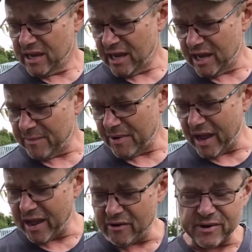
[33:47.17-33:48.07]

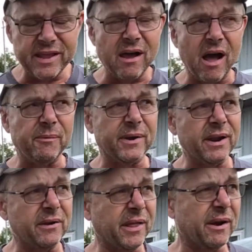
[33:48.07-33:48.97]
I already got one
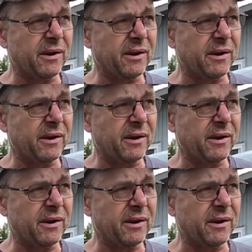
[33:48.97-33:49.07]
out of there,